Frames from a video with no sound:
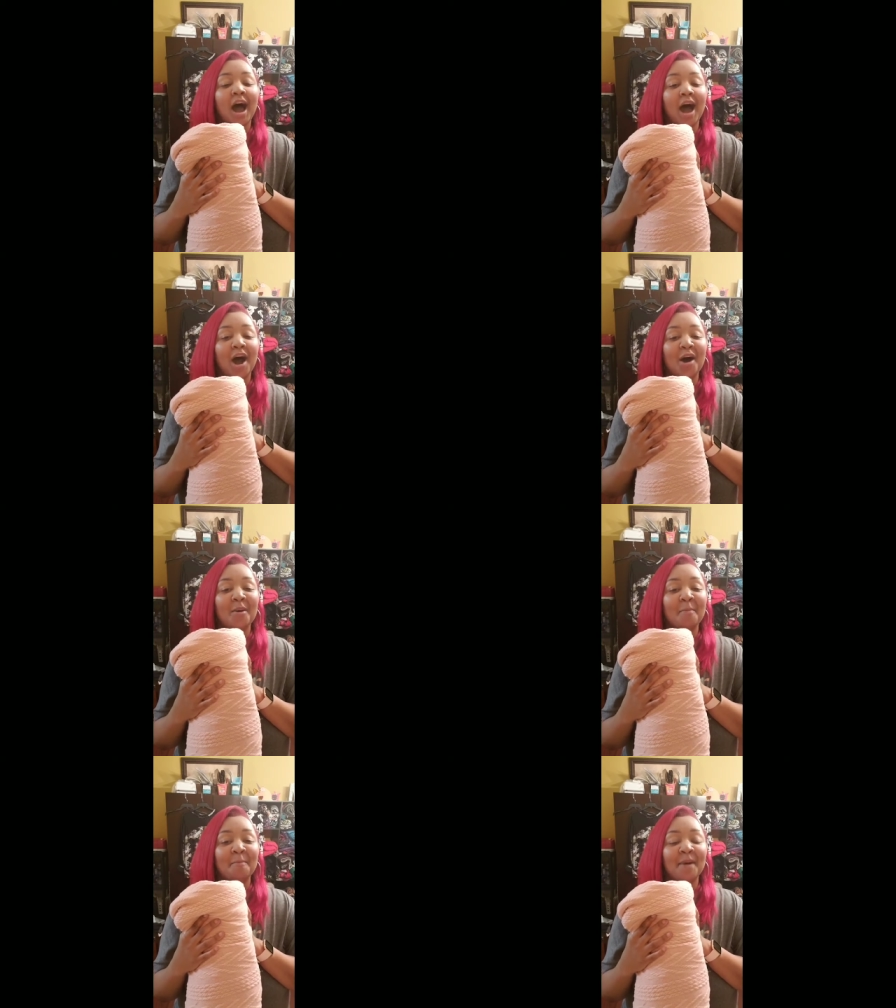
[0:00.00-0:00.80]

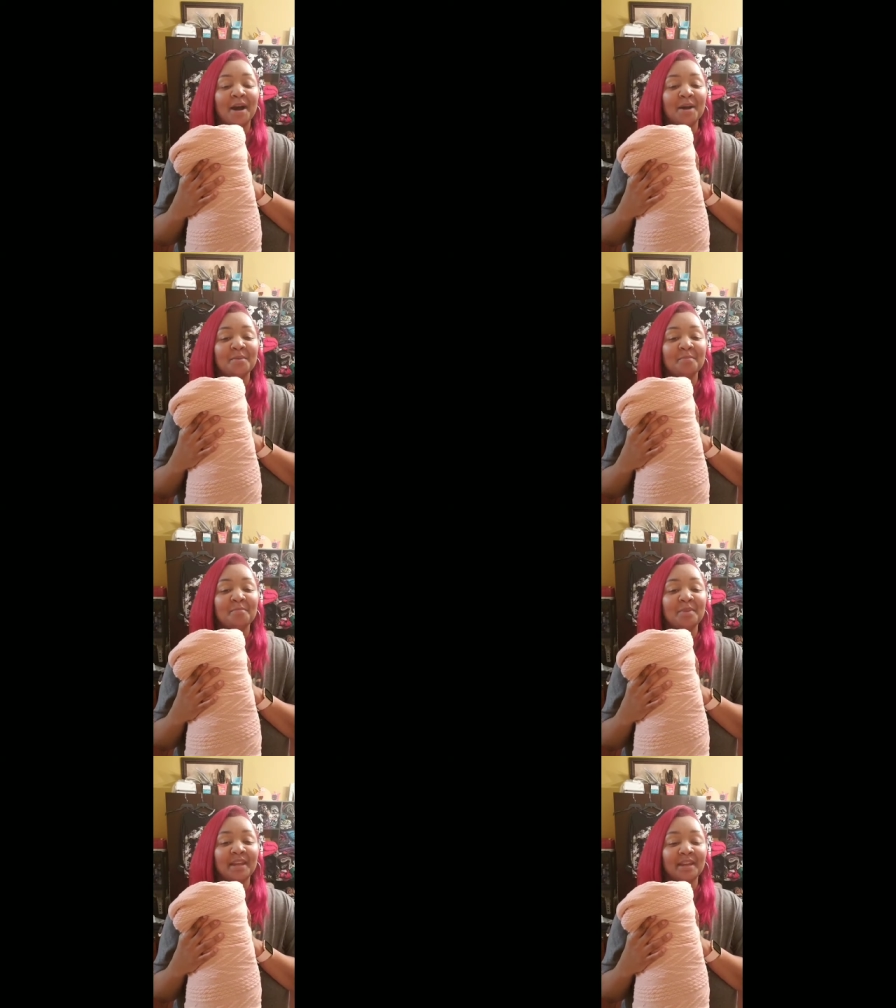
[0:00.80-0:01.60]

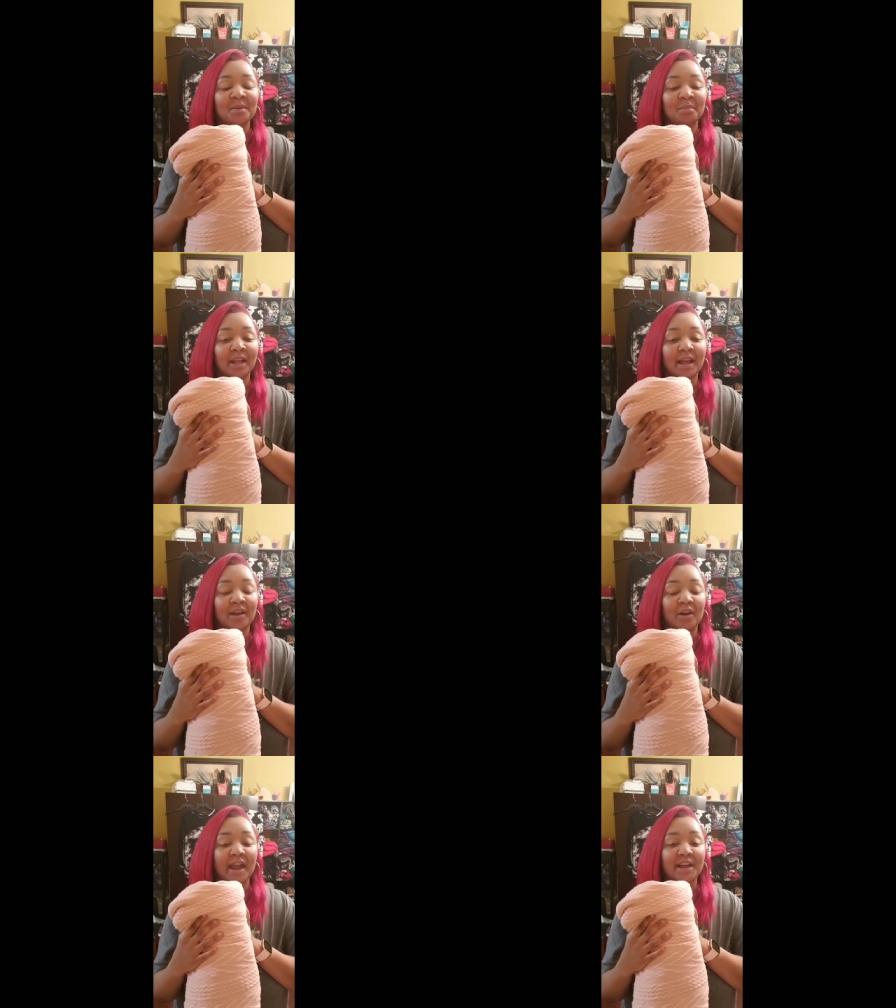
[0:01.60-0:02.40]
But pink and
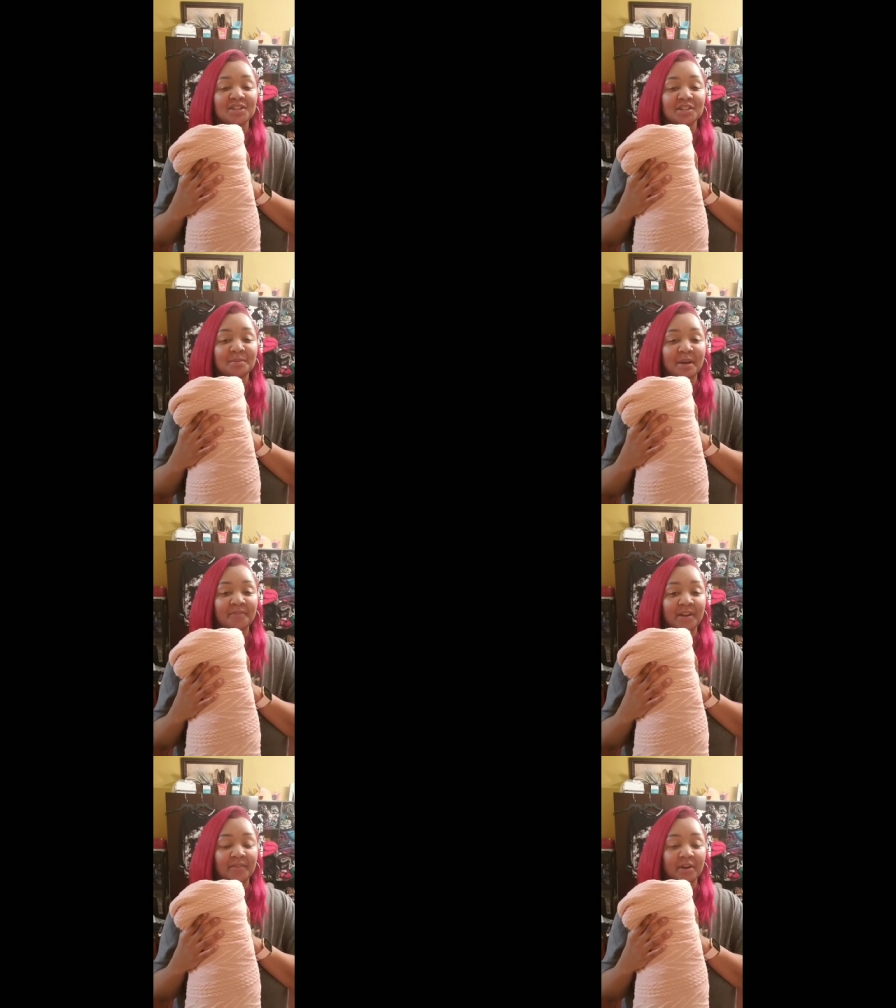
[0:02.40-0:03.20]
black are actually my
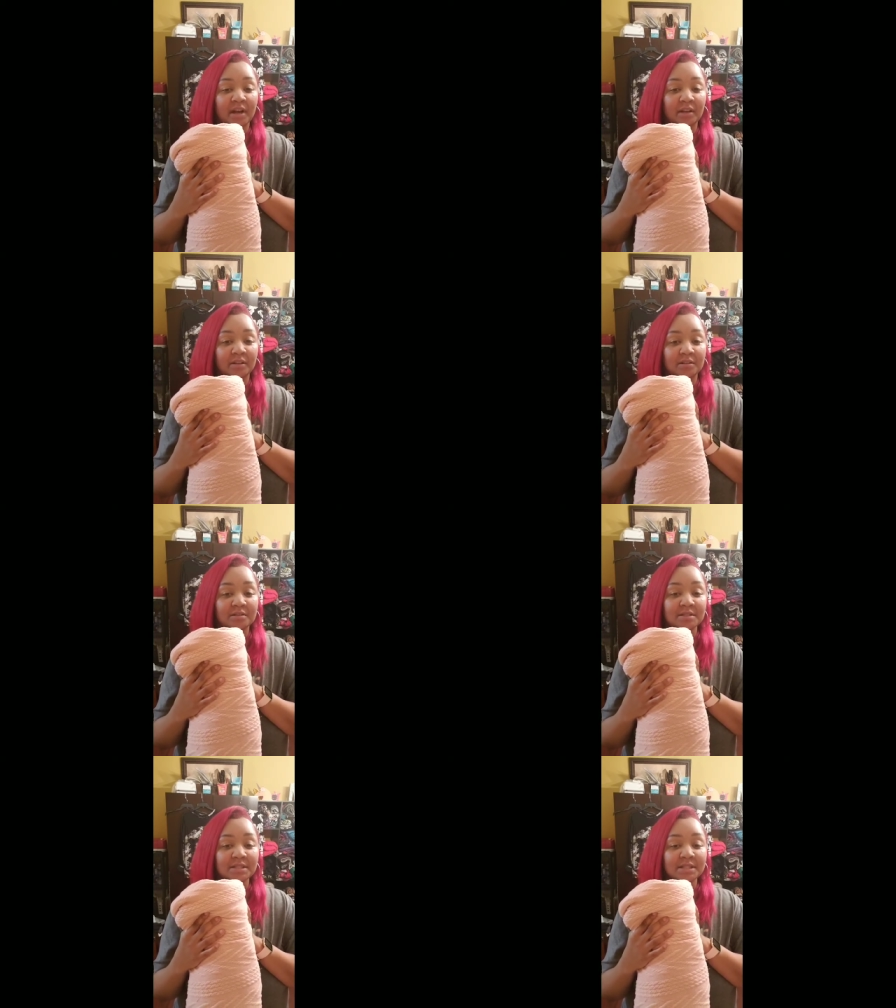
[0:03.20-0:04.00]
favorite
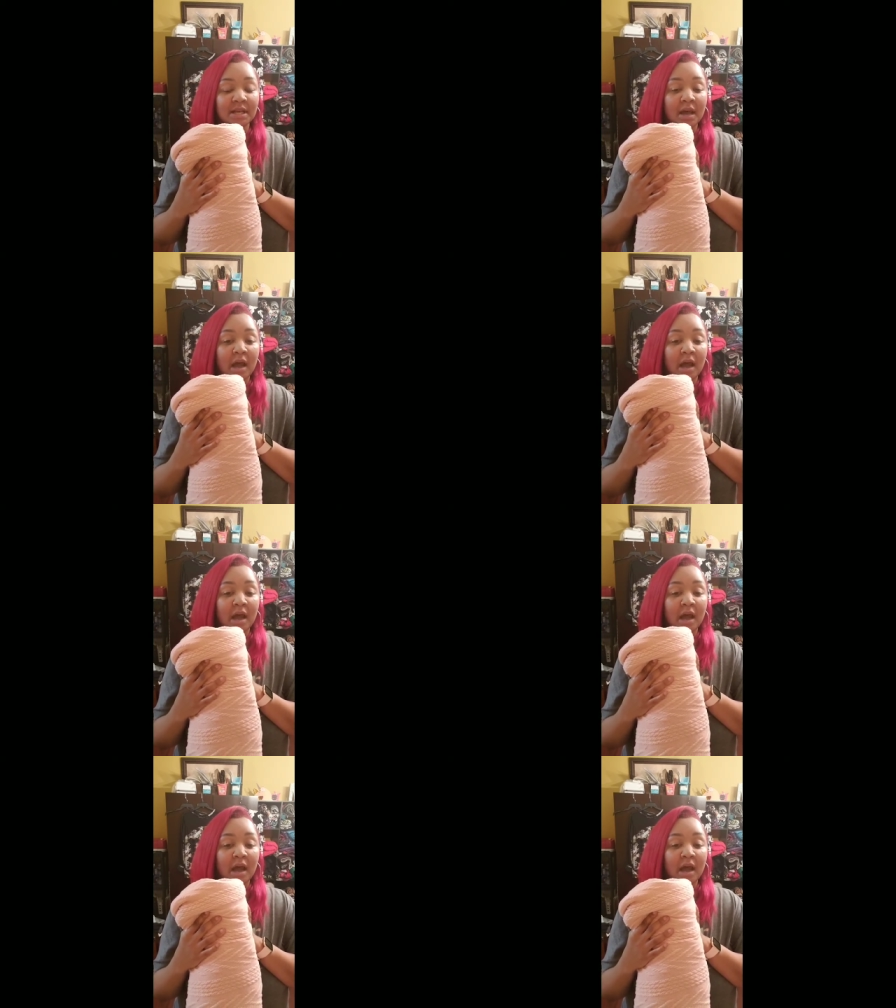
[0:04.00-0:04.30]
colors.